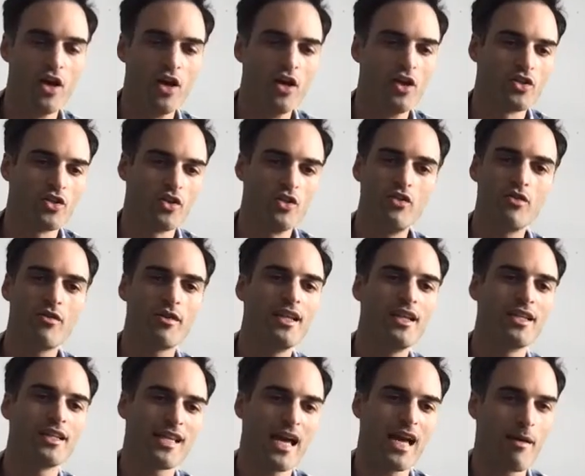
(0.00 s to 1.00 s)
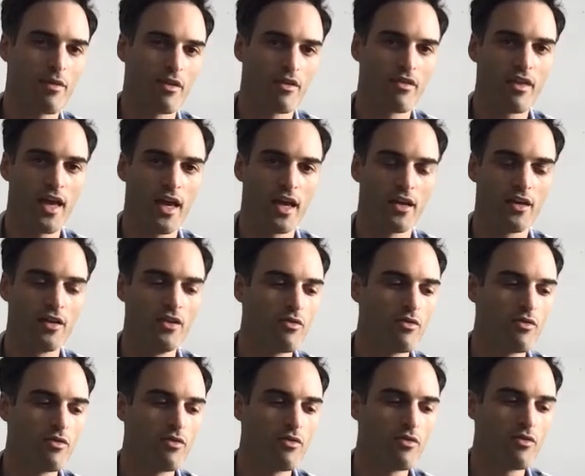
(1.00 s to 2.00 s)
So you don't need to type a thing. You
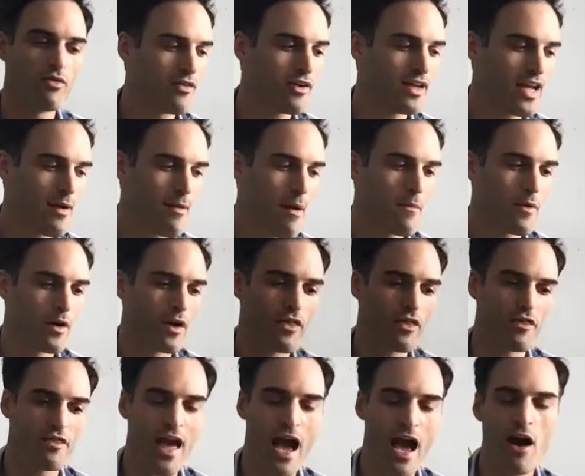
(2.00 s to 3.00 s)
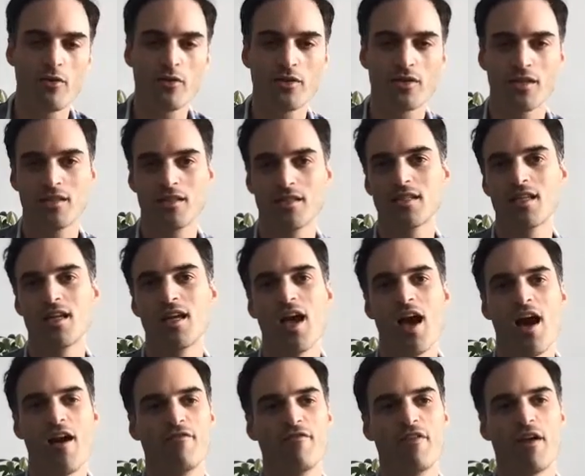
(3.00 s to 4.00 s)
can literally come up with thousands
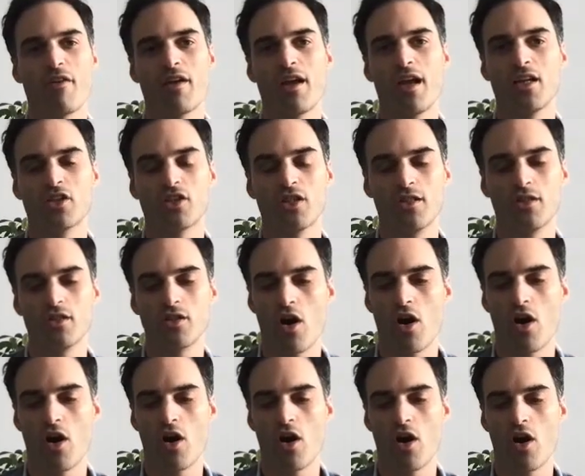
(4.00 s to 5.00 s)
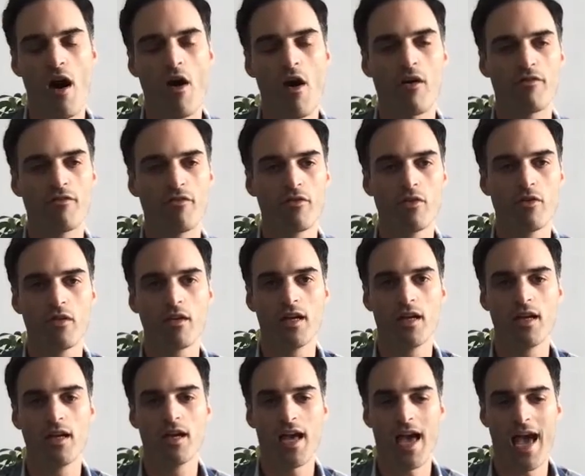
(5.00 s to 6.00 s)
of variations on powerful
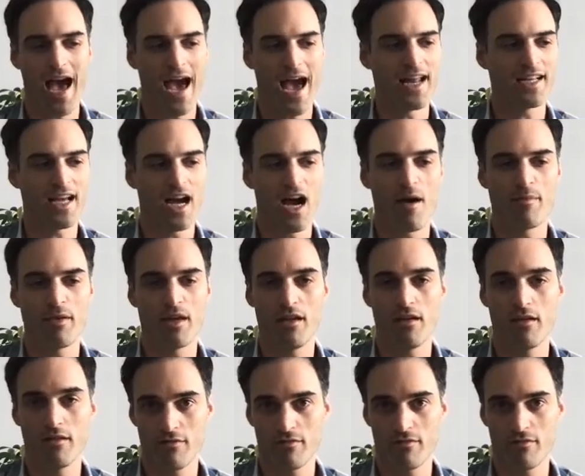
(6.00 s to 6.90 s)
ad copy,